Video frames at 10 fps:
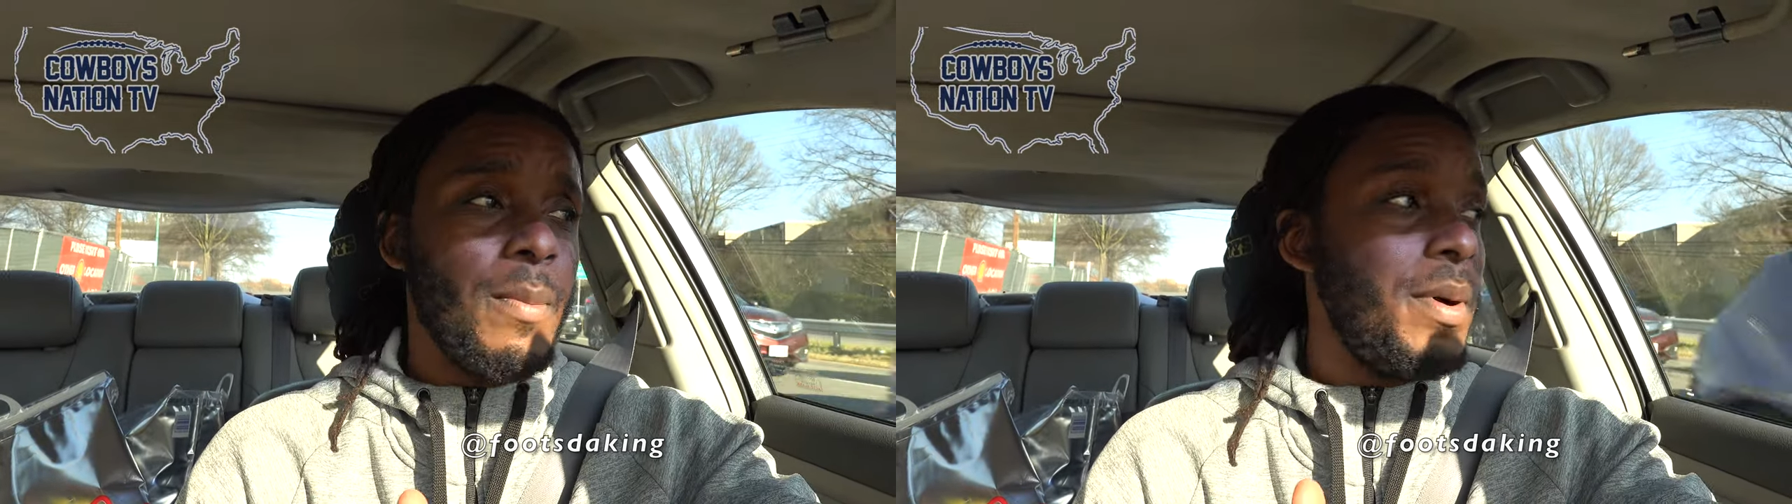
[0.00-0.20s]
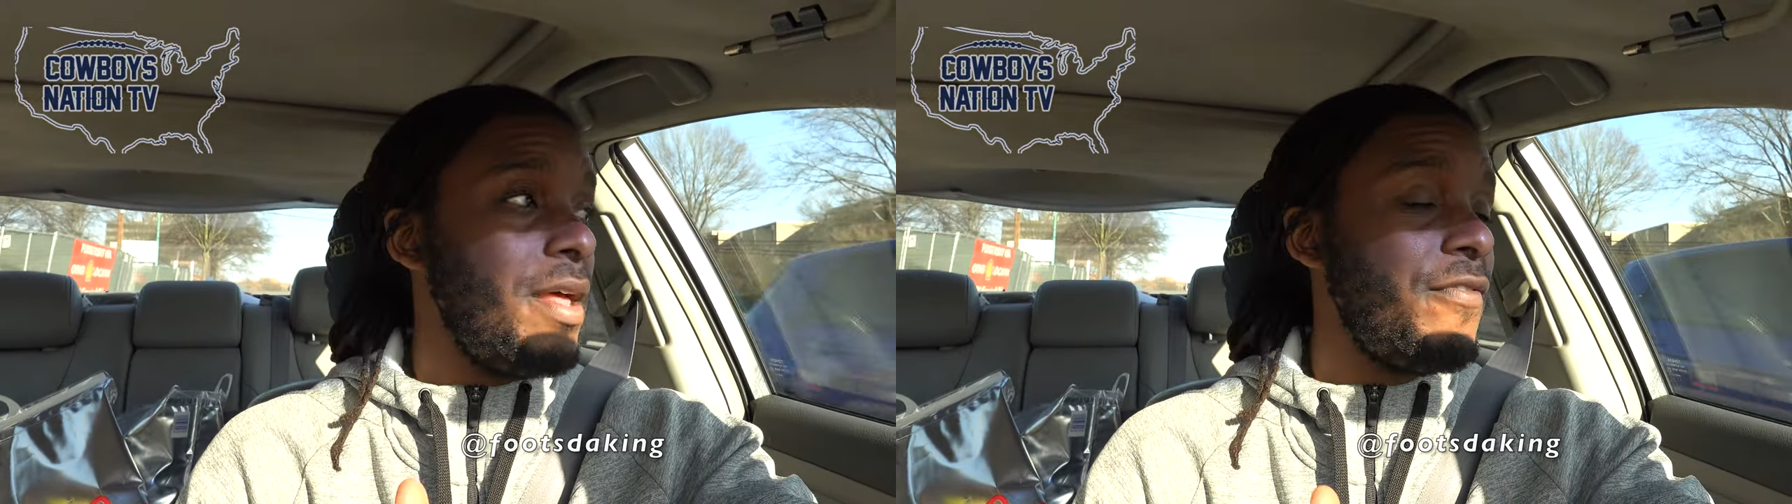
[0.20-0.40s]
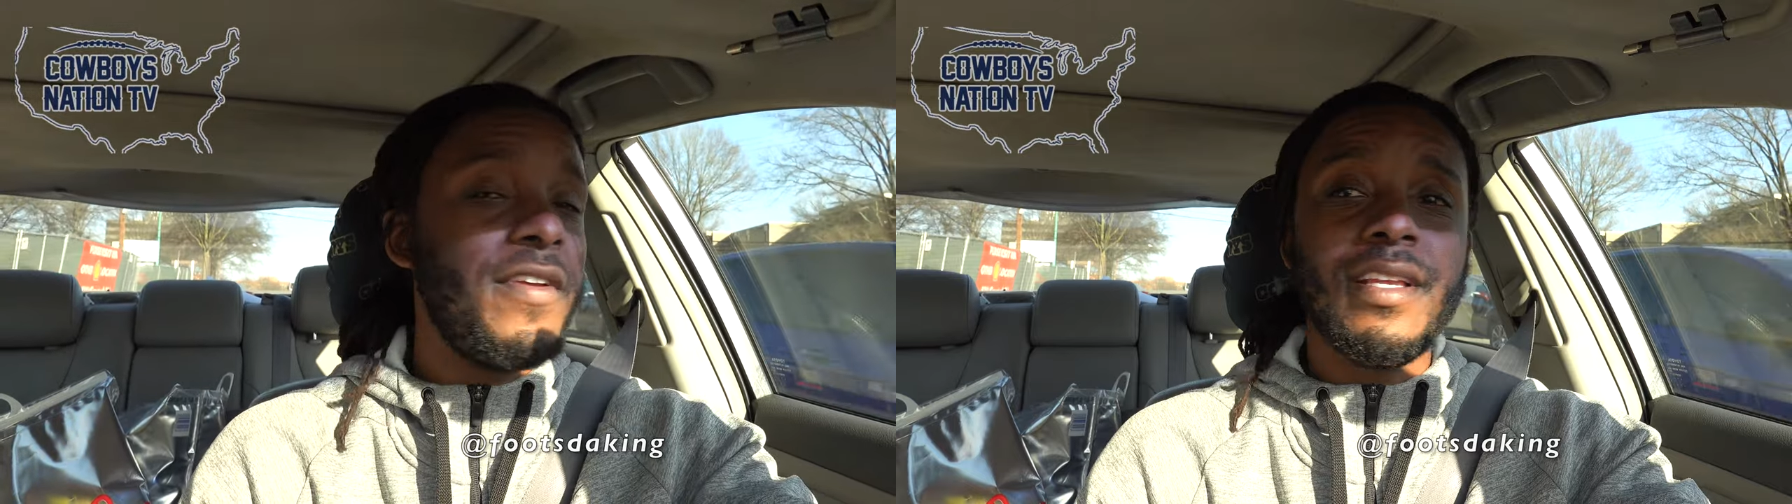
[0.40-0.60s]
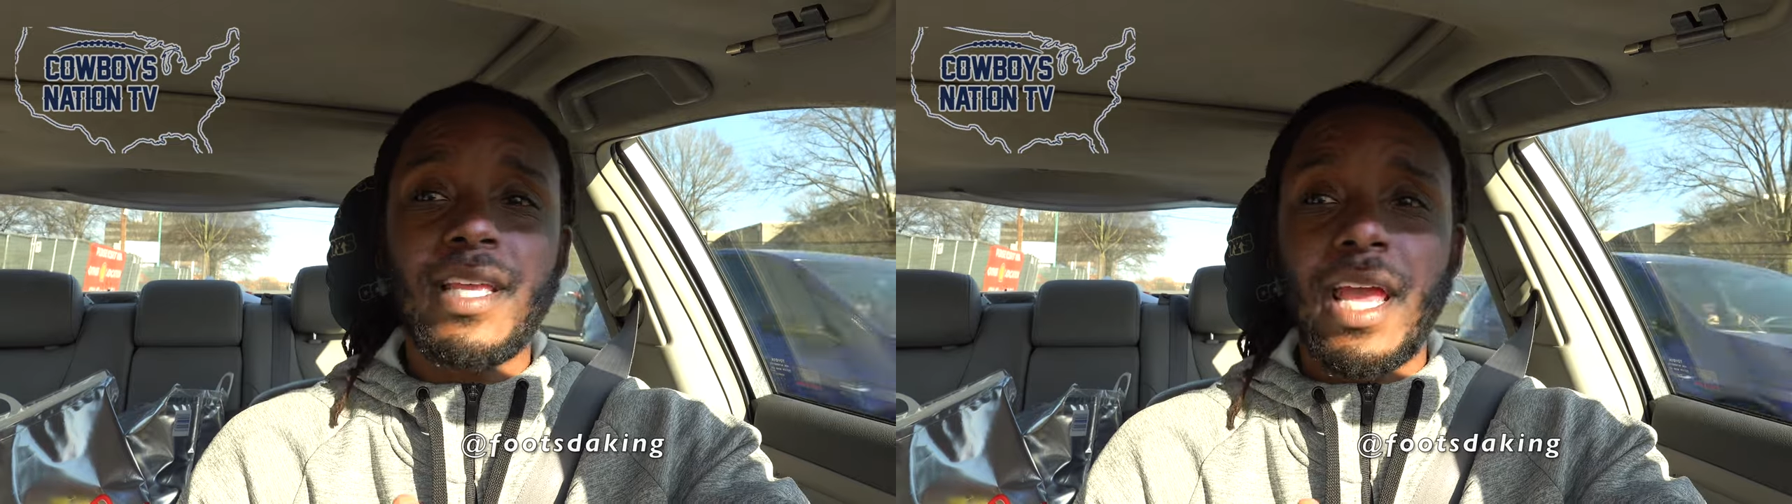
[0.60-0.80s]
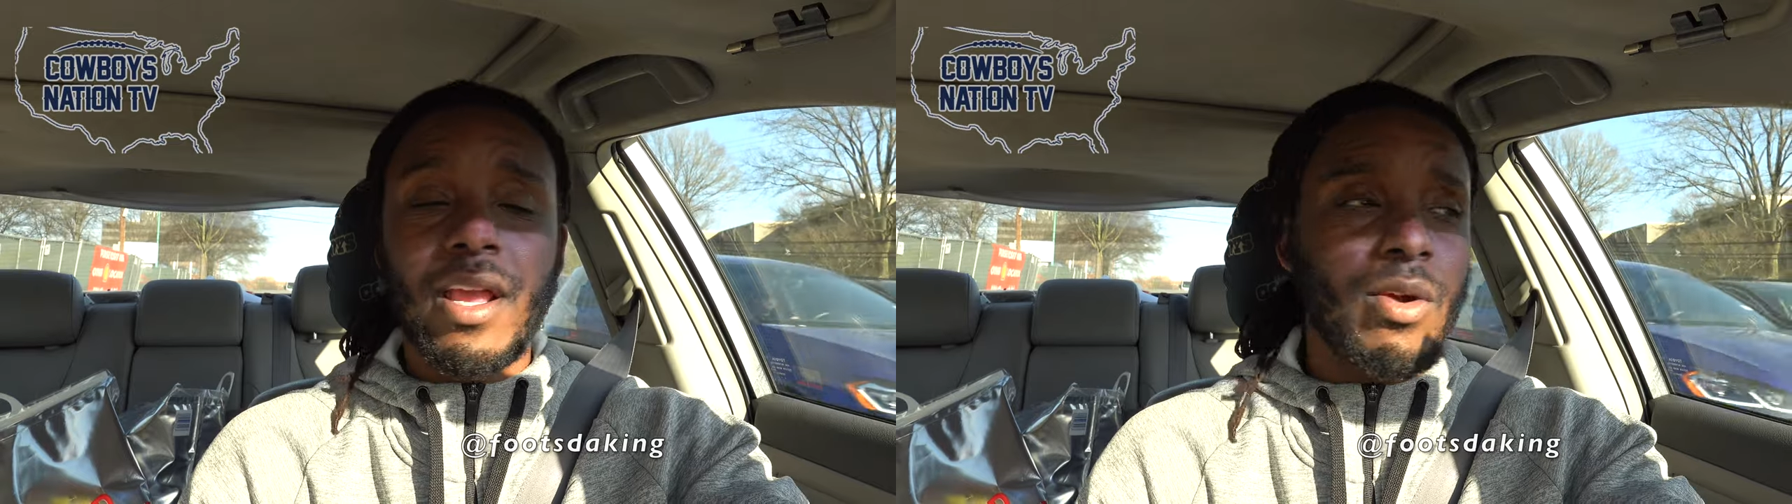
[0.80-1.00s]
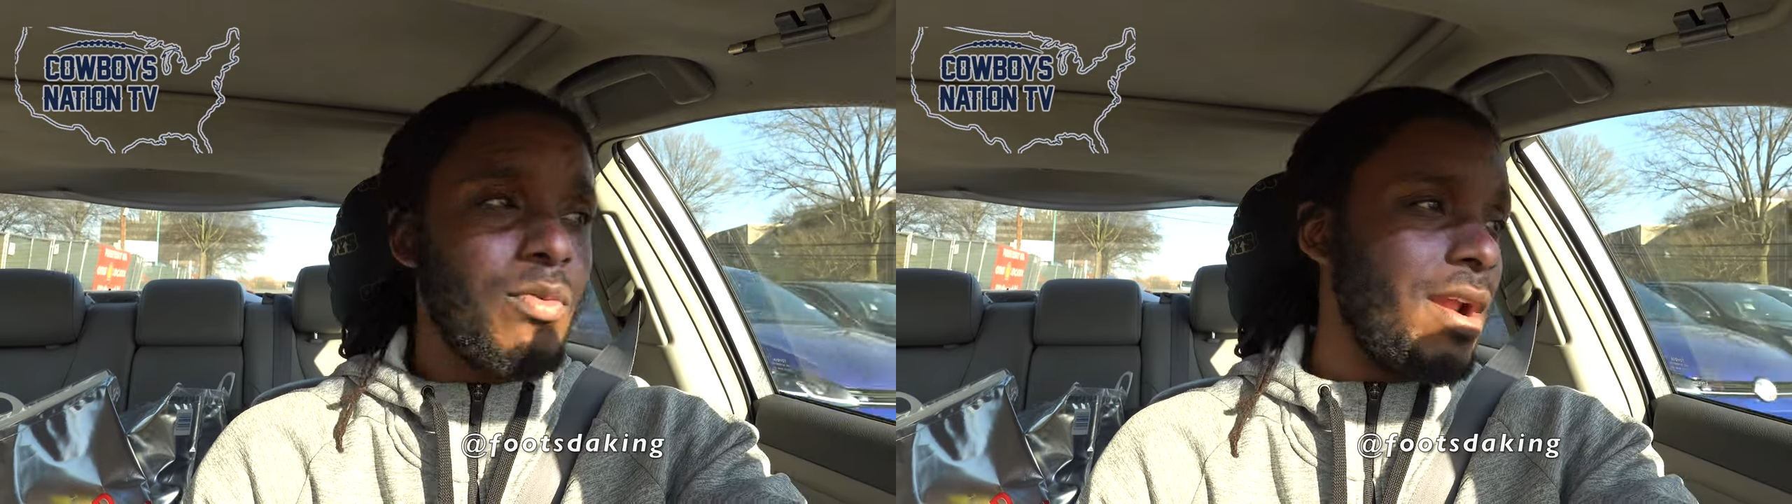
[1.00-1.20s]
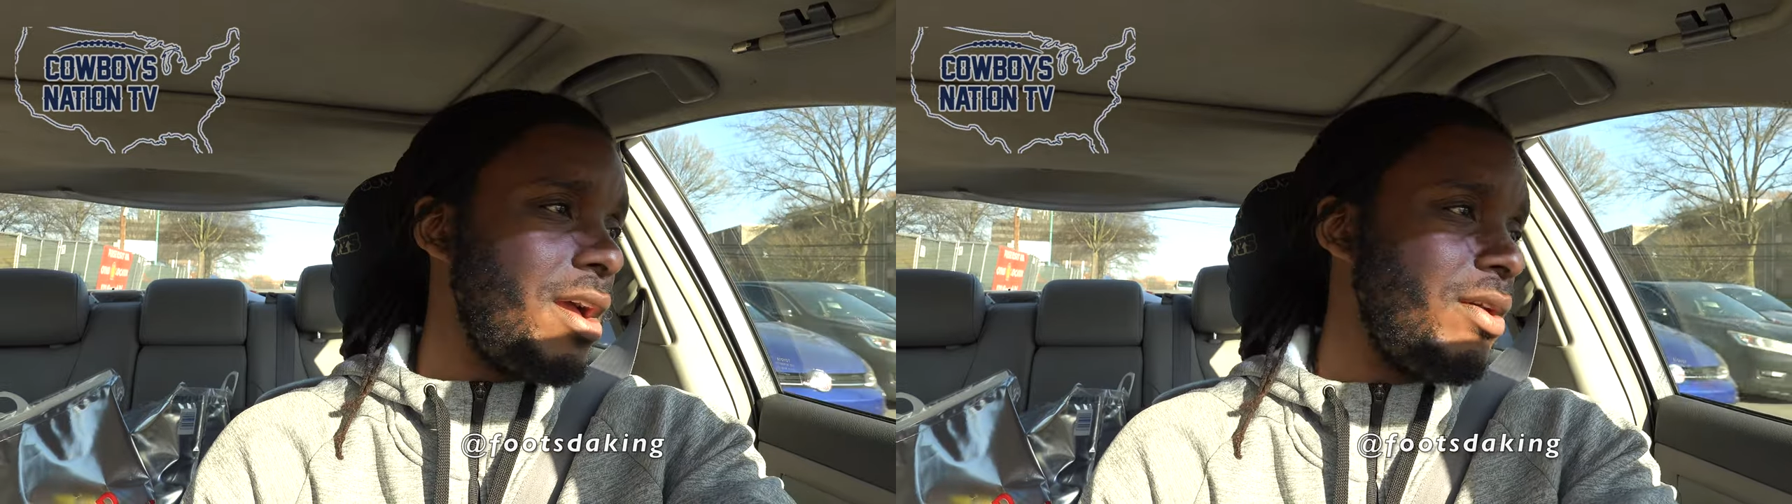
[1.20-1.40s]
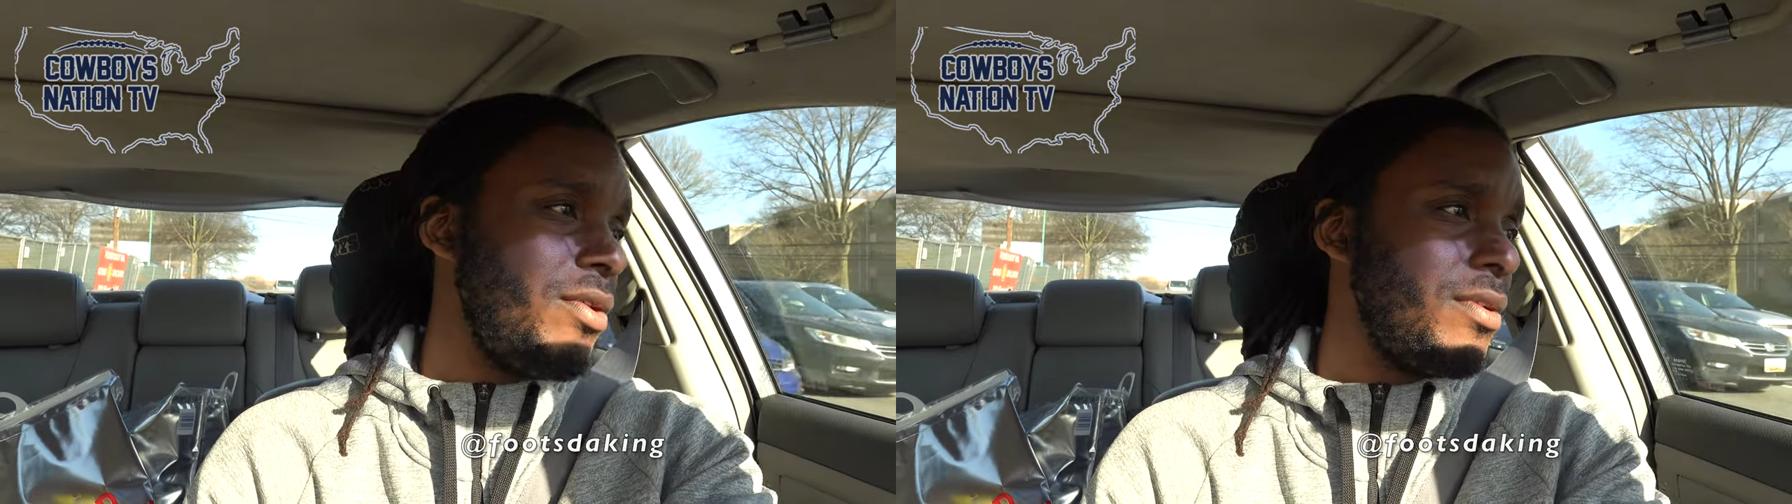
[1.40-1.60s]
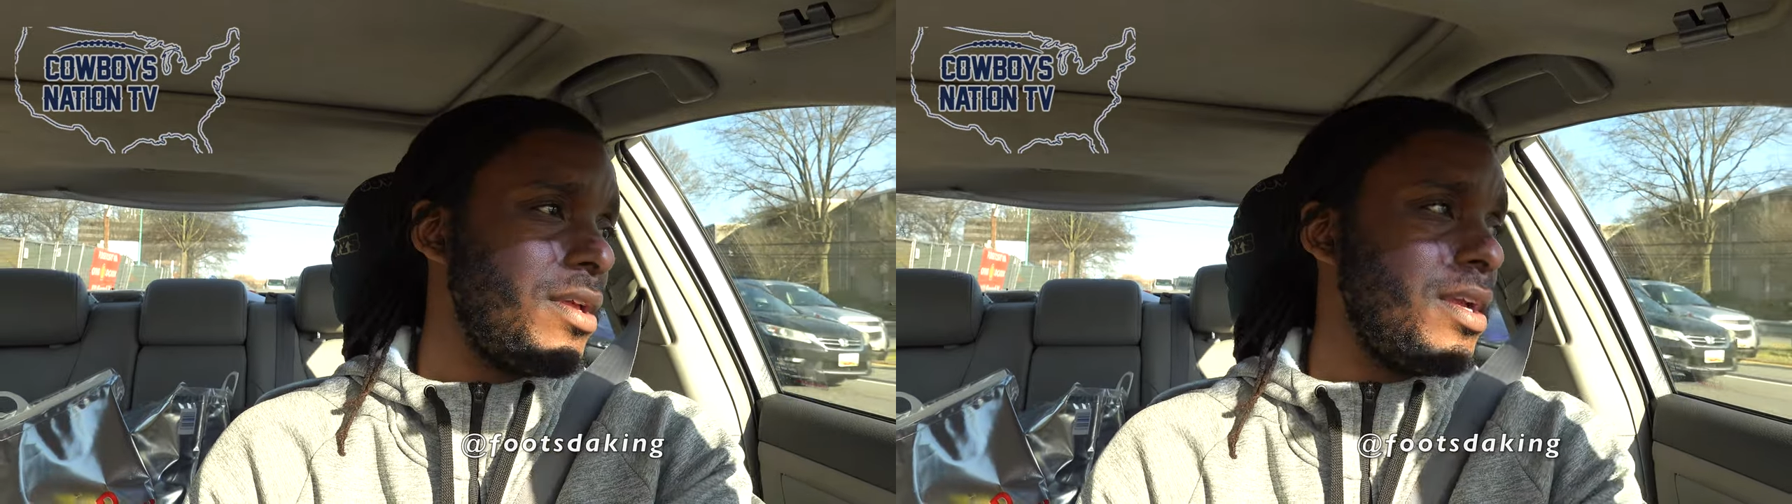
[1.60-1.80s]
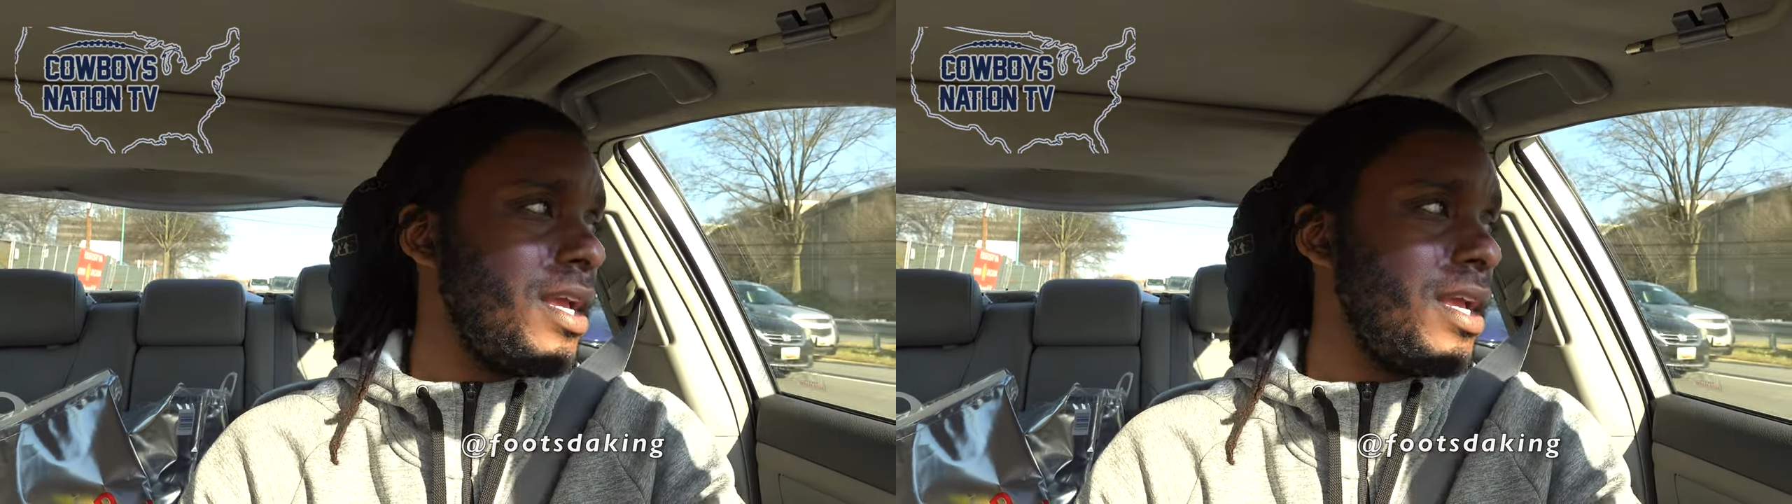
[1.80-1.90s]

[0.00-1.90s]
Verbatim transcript: but if he's hanging around